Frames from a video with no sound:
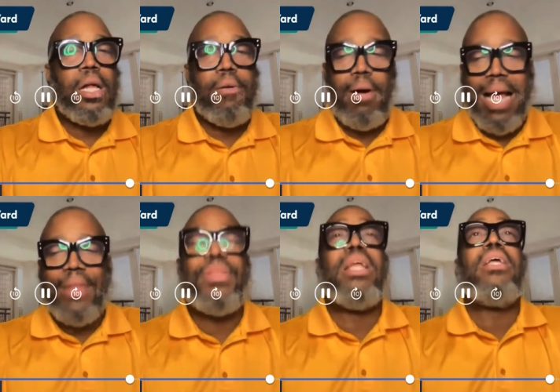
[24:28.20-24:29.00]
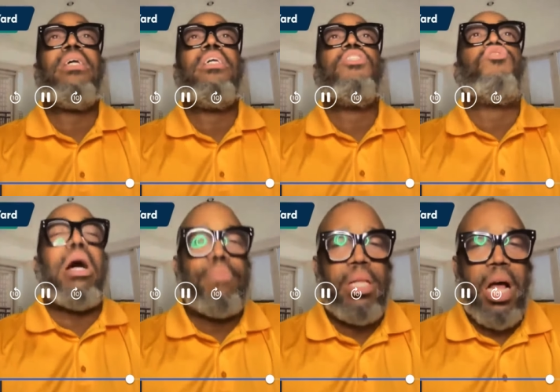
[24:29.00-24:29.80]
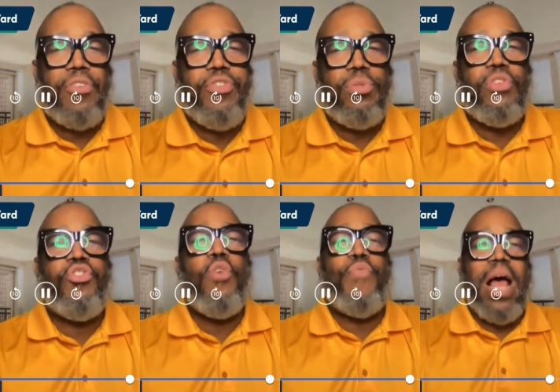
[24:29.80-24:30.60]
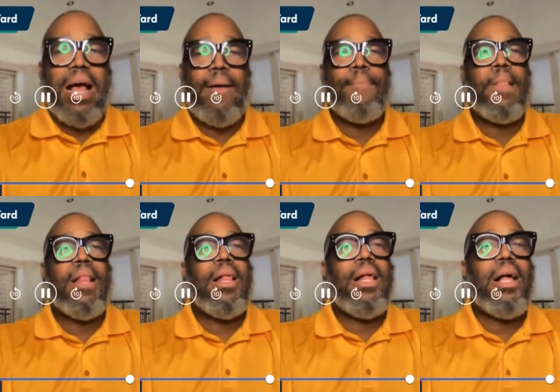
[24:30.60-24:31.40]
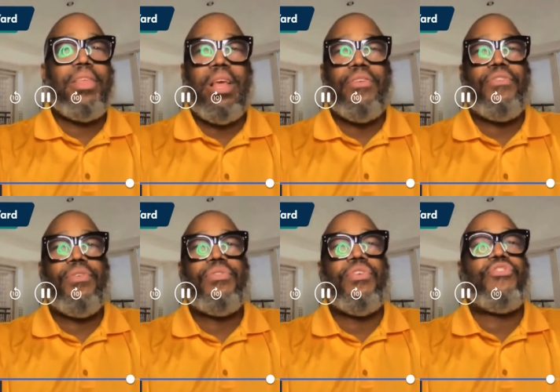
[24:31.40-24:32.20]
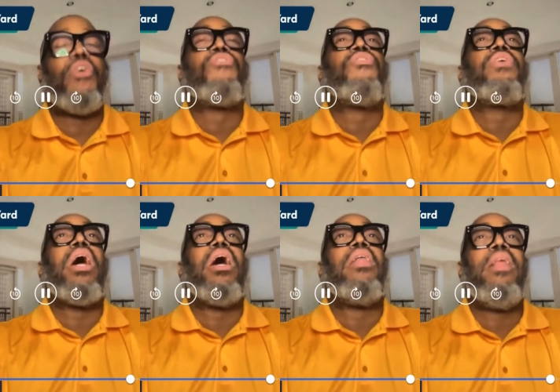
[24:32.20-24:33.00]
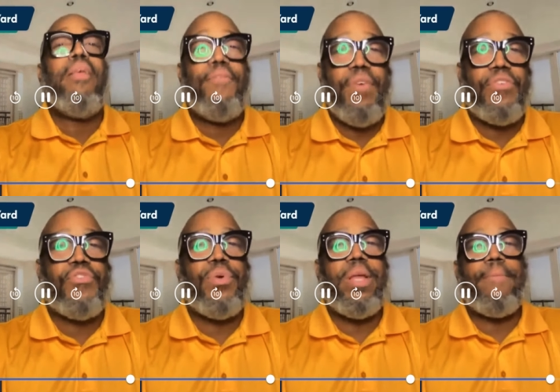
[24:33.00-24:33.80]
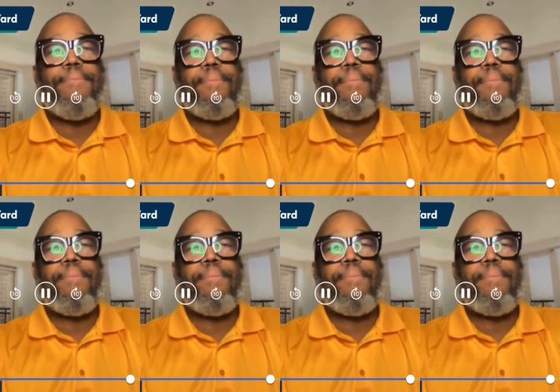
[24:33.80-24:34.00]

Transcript: come on, Anthony, drop the lawsuit that you filed against the Church of God Fifth Street.